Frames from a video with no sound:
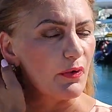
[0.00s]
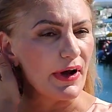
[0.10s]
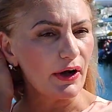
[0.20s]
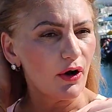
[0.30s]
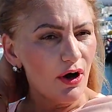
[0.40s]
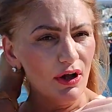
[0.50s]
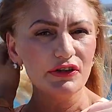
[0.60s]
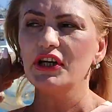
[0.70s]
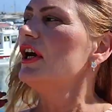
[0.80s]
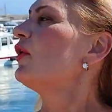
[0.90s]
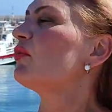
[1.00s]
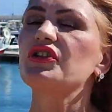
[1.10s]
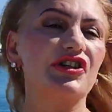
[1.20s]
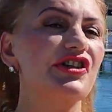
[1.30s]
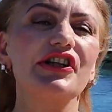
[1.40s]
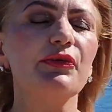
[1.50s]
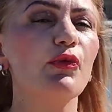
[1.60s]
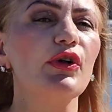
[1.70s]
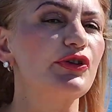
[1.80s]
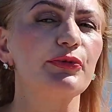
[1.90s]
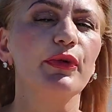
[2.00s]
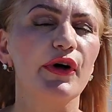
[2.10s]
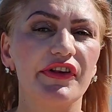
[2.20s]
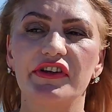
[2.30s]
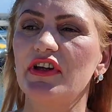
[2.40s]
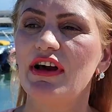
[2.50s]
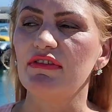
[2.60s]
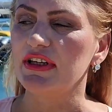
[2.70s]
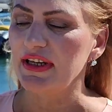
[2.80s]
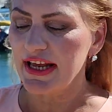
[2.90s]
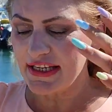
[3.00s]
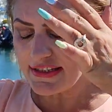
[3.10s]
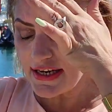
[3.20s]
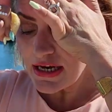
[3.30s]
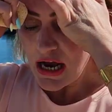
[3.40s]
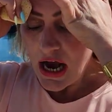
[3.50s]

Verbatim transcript: we, we were are. called. We just didn't want to bother the lovely lady.